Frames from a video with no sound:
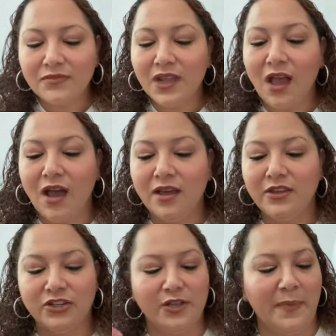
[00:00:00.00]

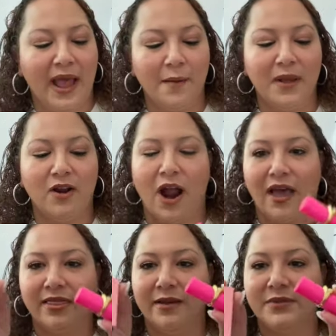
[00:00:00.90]
there's the Pat
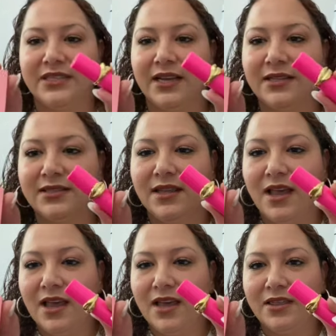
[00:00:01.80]
McGrath lipsticks.
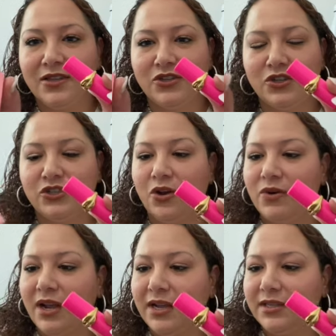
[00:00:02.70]
These are so
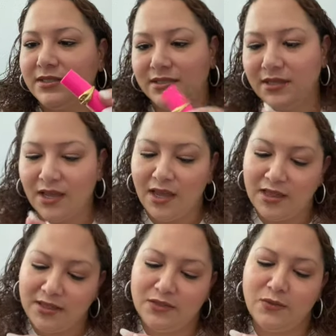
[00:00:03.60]
nice.
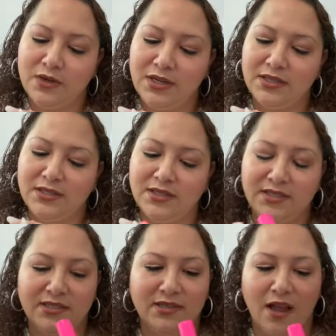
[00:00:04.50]
This one is in
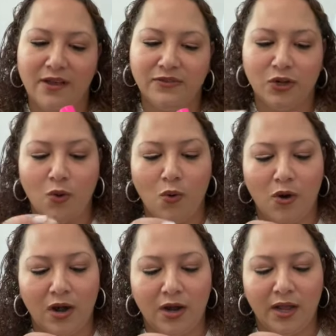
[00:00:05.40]
Soft
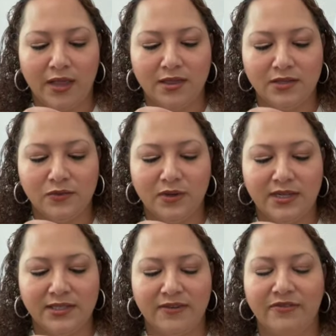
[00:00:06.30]
Core, and this one
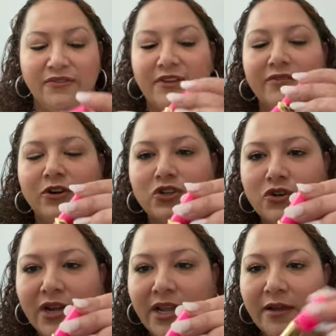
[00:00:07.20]
is in Fever
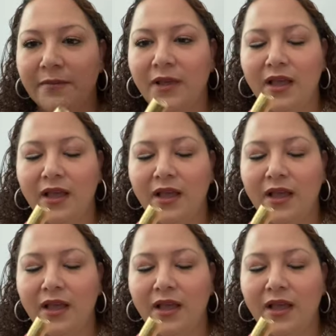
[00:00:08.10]
Dream.